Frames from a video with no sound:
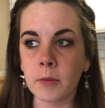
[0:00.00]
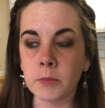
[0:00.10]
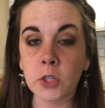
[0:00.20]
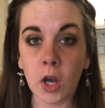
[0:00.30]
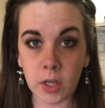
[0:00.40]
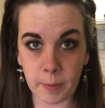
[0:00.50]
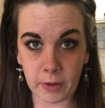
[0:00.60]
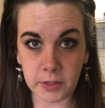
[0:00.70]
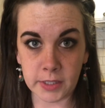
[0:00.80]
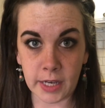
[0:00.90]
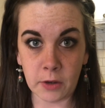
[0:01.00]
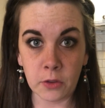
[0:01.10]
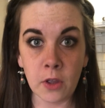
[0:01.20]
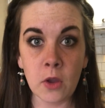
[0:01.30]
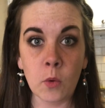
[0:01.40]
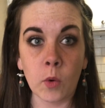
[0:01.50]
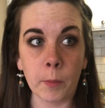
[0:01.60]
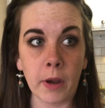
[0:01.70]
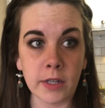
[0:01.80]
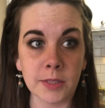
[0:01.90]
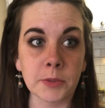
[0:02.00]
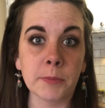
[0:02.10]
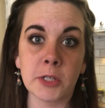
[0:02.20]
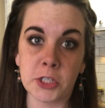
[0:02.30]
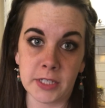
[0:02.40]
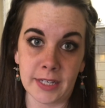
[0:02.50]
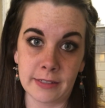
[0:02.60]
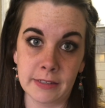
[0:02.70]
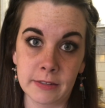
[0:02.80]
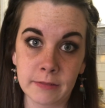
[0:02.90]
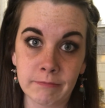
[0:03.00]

talk about the South, or possibly mention Texas.